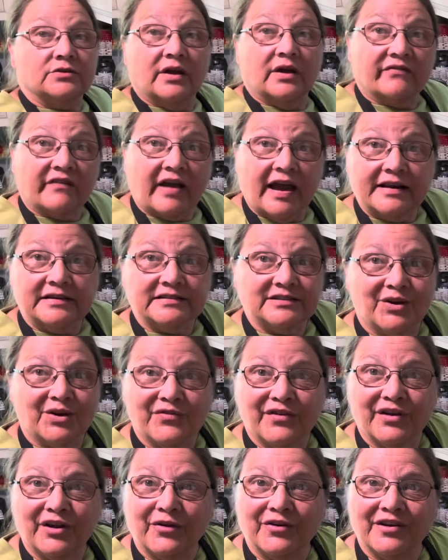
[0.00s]
I've got us
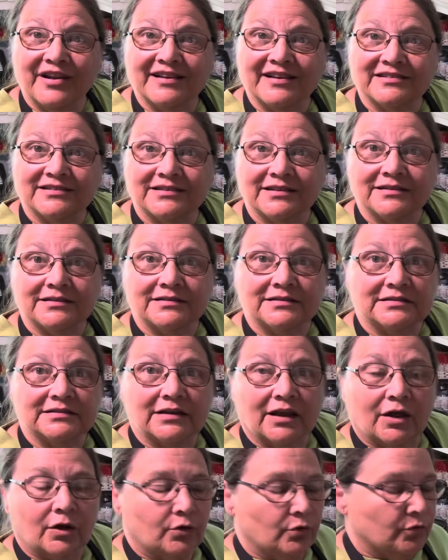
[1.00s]
over here next to the
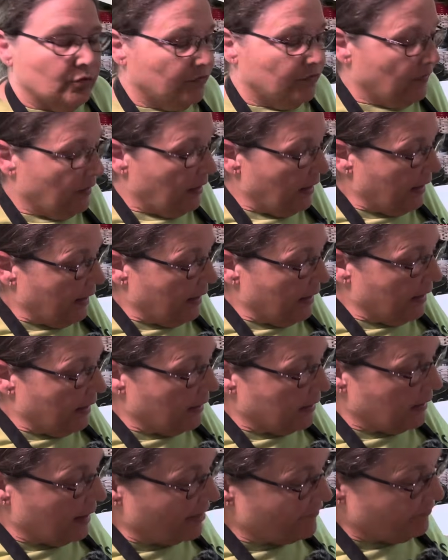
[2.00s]
stove,
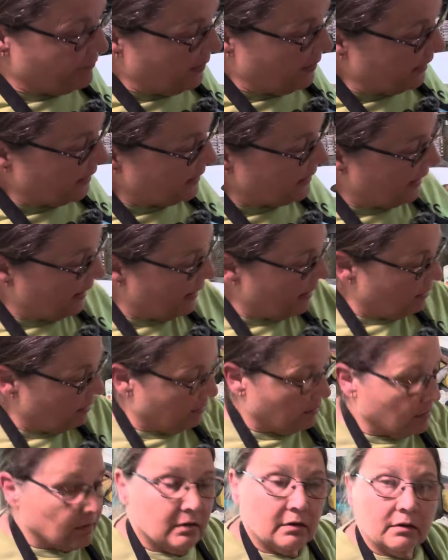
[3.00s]
and I've picked
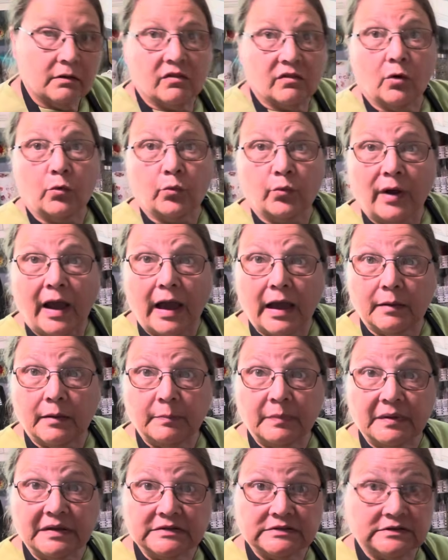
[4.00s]
out the
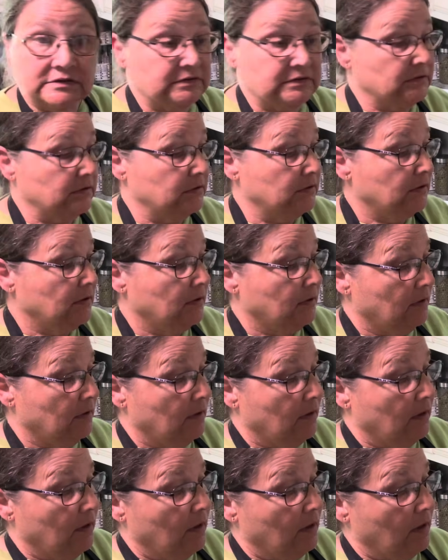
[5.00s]
ripest
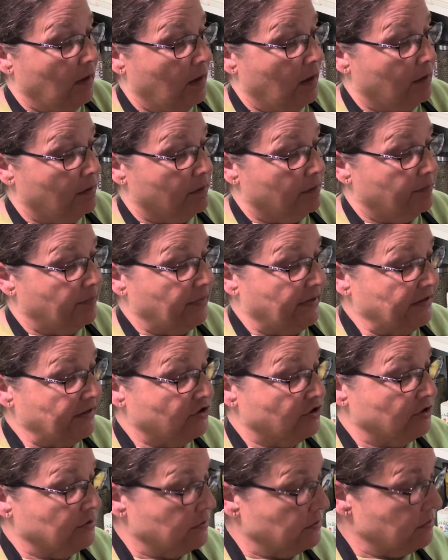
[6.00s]

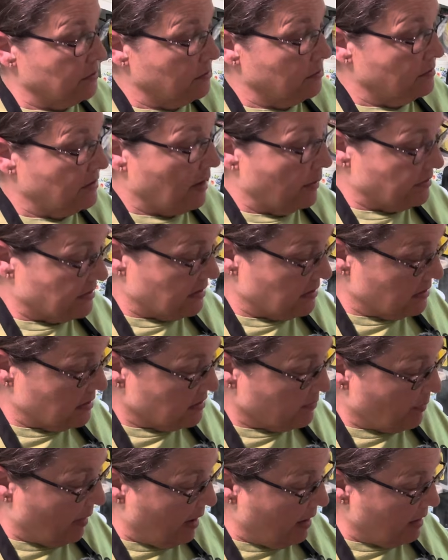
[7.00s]
peaches that was in this
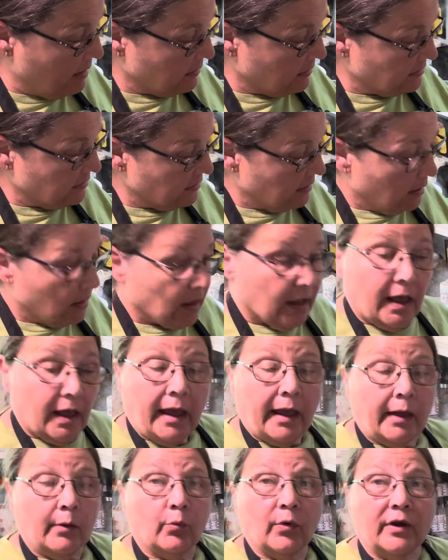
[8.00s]
box,
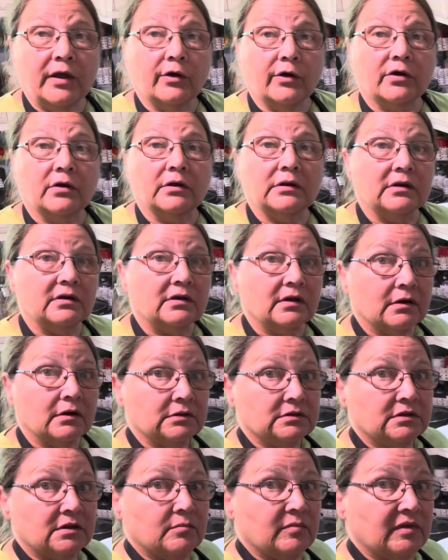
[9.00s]
and we are going to
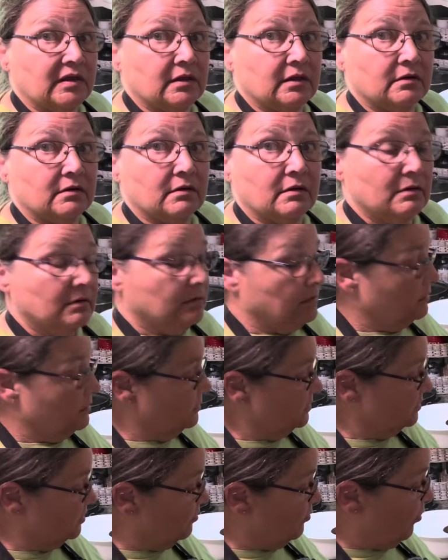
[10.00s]
dunk them in
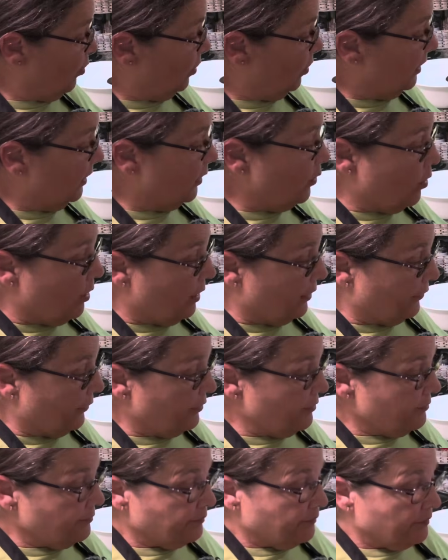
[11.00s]
some boiling water,